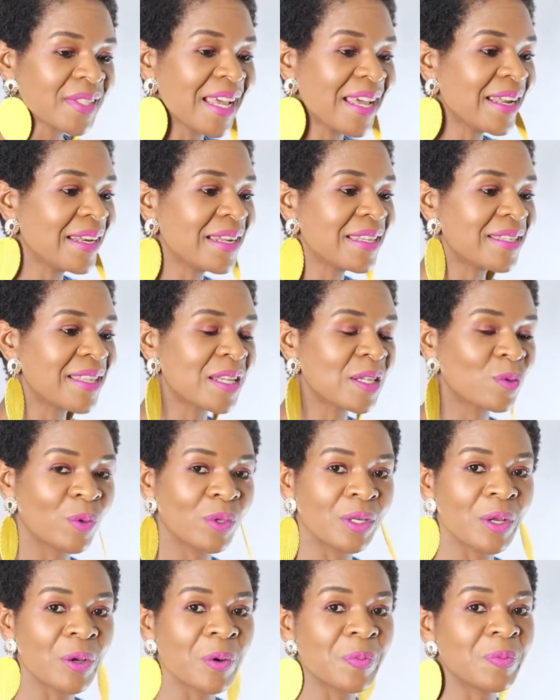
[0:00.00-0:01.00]
At least that's
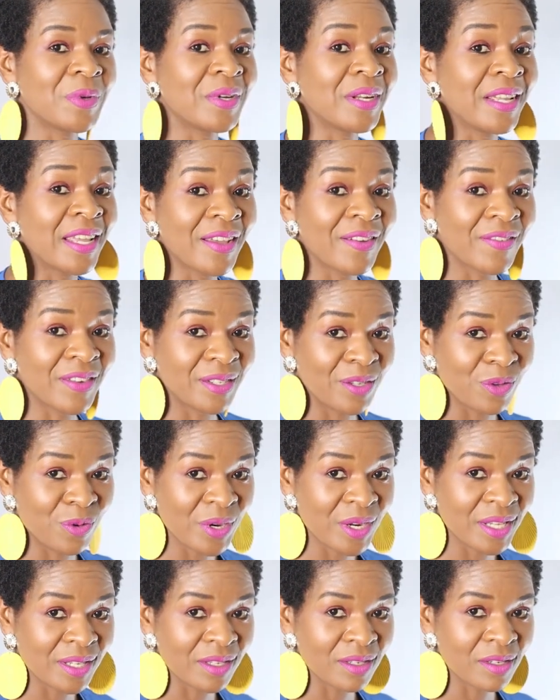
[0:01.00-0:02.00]
what the company gave as the
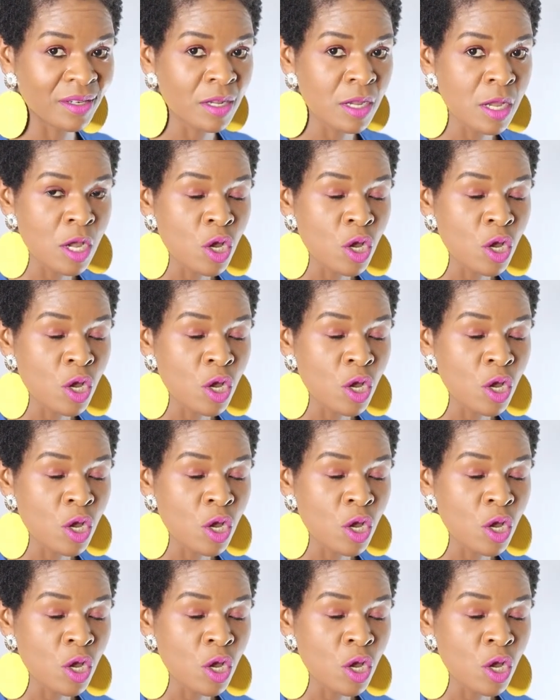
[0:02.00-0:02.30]
reason.